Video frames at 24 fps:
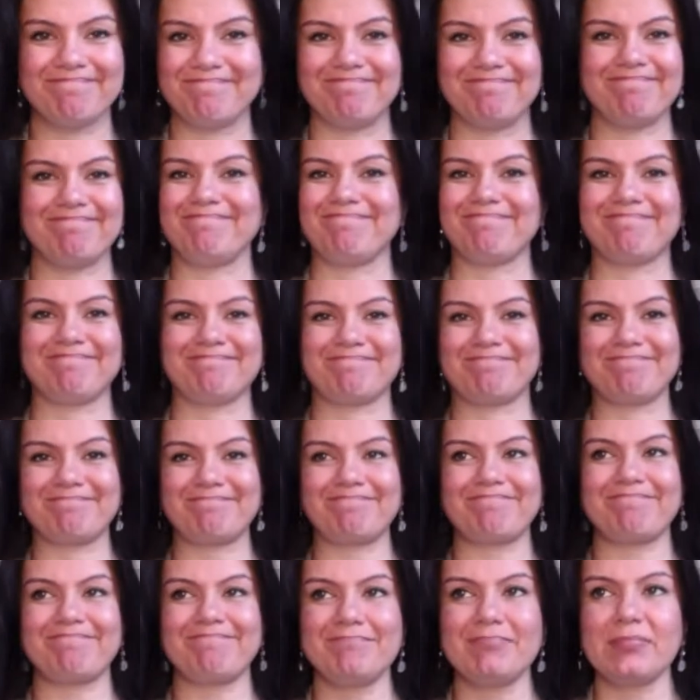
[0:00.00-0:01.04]

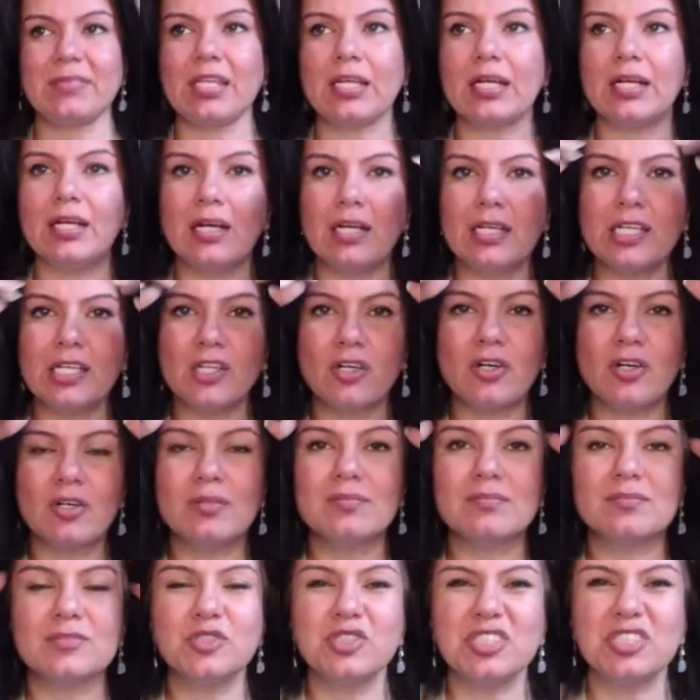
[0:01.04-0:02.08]
you
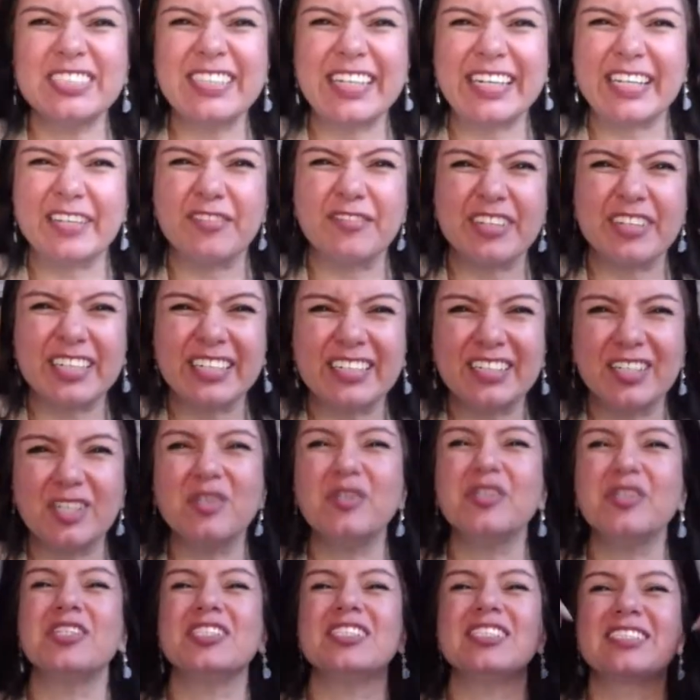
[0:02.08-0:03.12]
know, you're just living, you
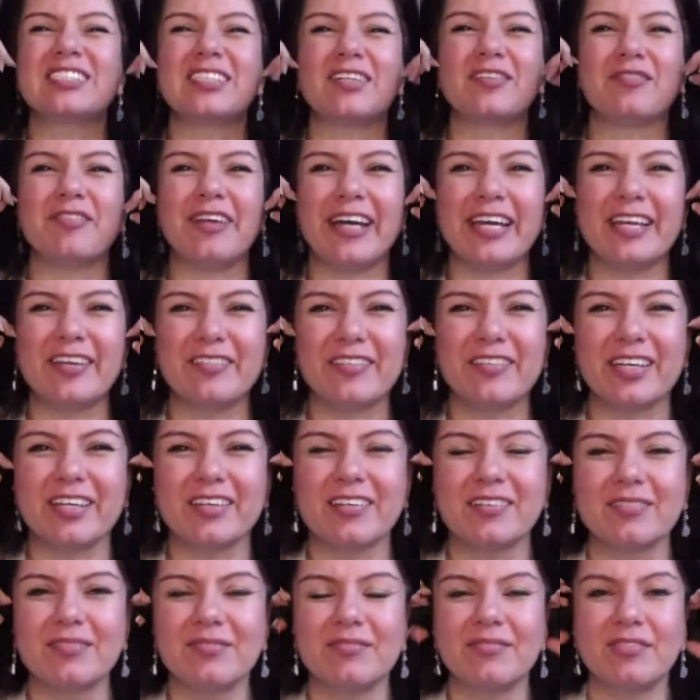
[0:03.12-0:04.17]
know, you're just
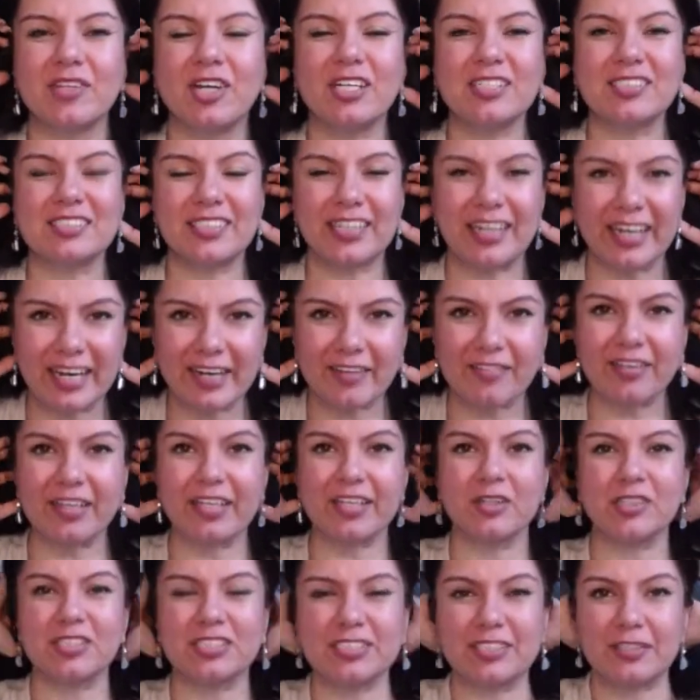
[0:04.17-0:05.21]
surviving, not
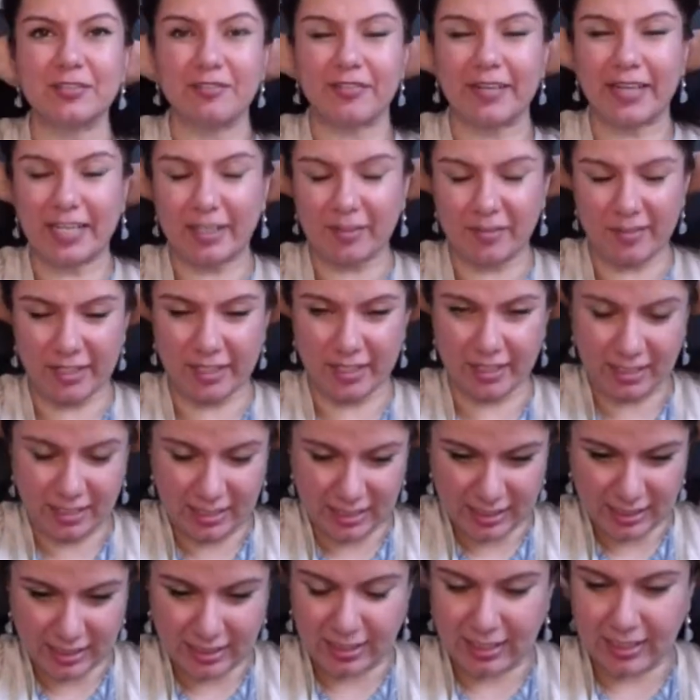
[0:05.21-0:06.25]
thriving, you're surviving.